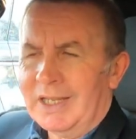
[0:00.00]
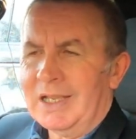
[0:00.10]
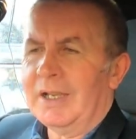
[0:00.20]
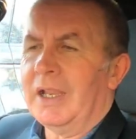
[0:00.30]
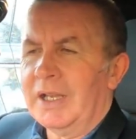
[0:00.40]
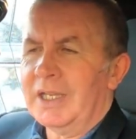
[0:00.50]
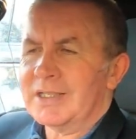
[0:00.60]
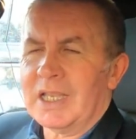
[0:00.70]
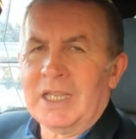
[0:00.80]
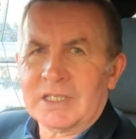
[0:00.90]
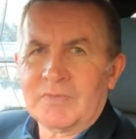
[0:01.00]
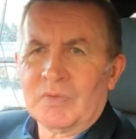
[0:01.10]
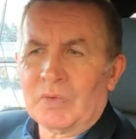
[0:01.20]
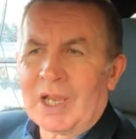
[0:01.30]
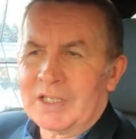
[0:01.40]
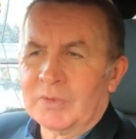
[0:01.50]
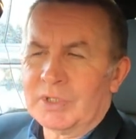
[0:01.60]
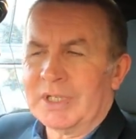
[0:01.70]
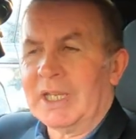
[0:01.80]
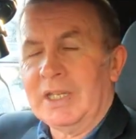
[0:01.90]
And it's right up to
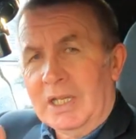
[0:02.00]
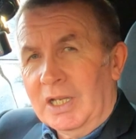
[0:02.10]
date.